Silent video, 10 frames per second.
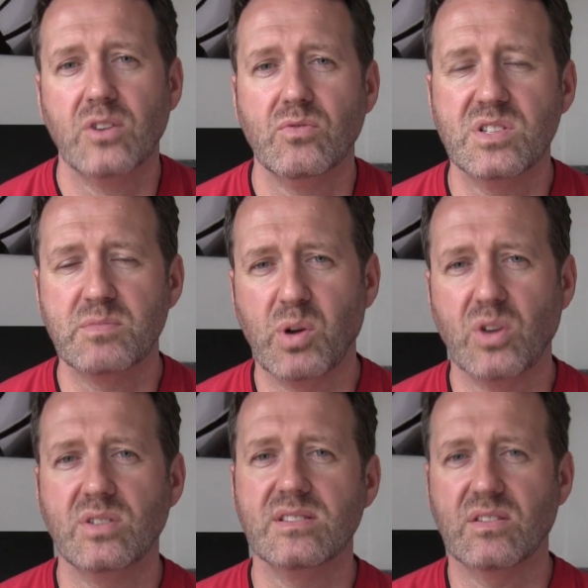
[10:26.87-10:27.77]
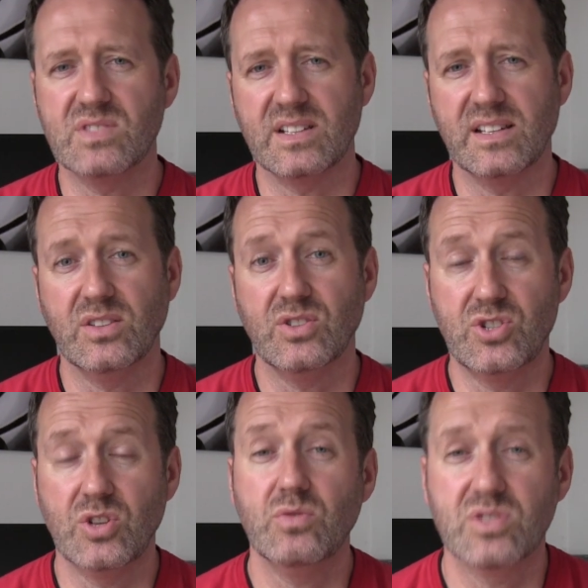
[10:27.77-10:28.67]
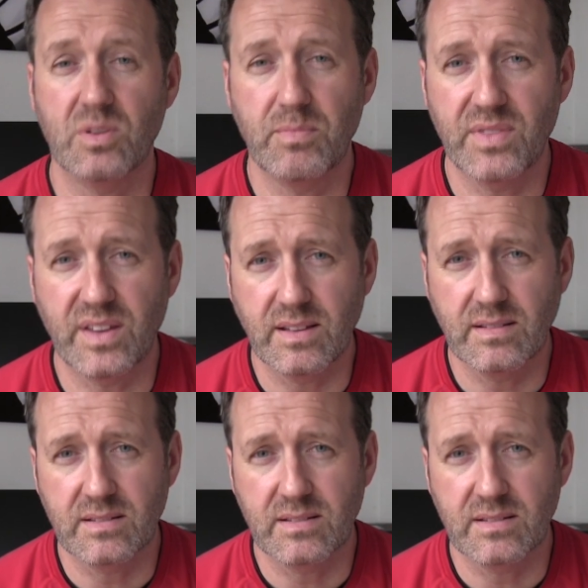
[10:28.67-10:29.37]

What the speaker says: Respond is obviously do something,